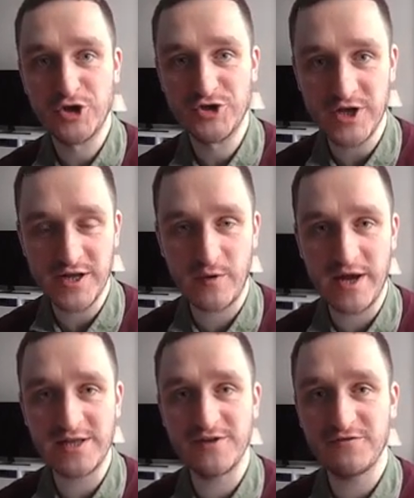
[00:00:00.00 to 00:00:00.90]

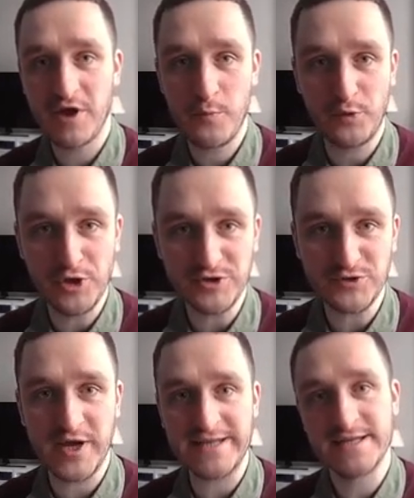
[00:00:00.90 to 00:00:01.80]
Generative
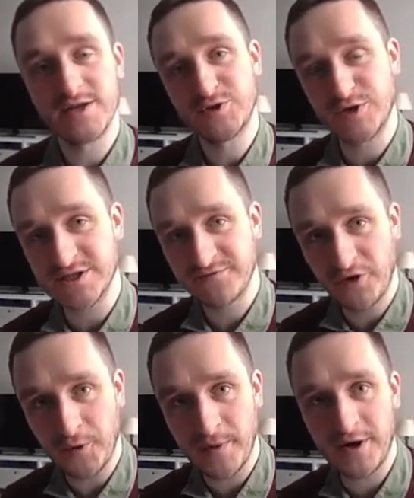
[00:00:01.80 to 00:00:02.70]
Pre-trained
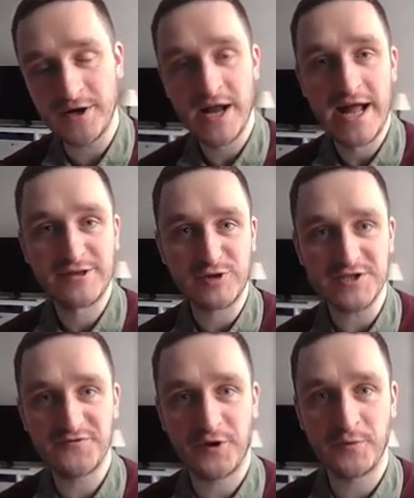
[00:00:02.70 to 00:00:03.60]
Transformer.
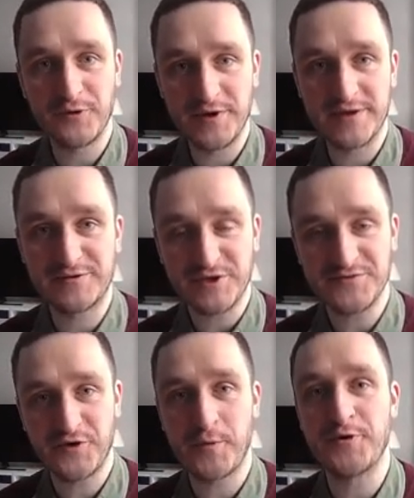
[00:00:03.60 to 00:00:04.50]

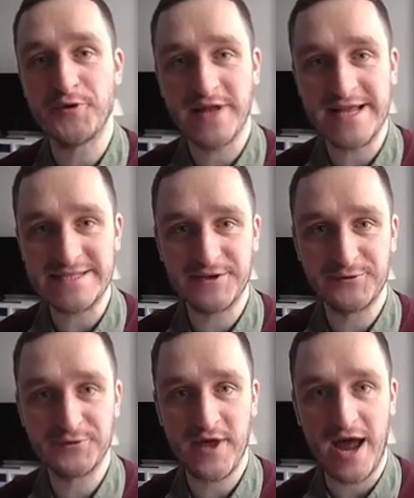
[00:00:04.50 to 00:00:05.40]
Transformer relates here
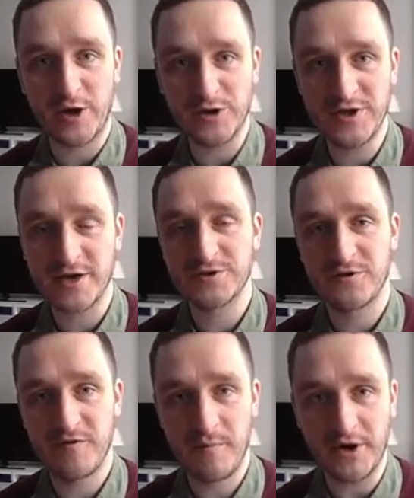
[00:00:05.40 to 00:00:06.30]
to the architecture
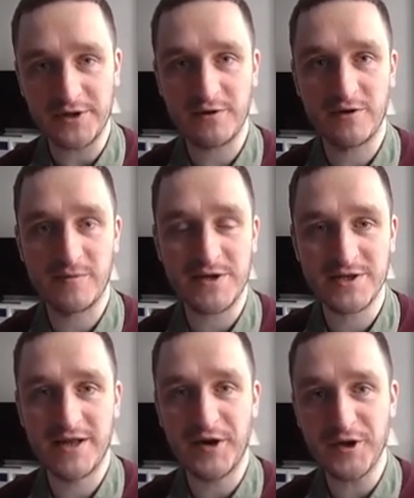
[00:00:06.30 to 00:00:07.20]
of a particular
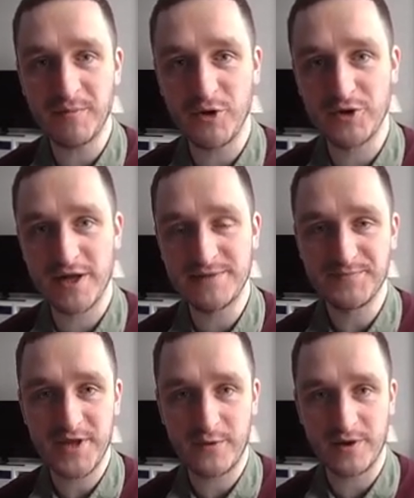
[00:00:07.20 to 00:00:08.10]
machine learning model,
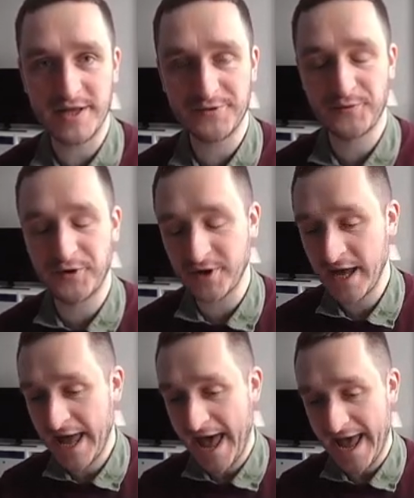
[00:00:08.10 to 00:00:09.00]
neural network,
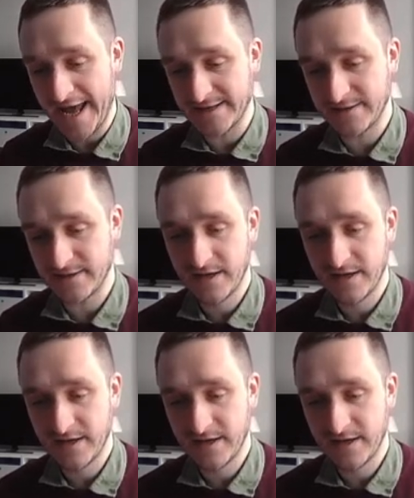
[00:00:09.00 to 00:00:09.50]
and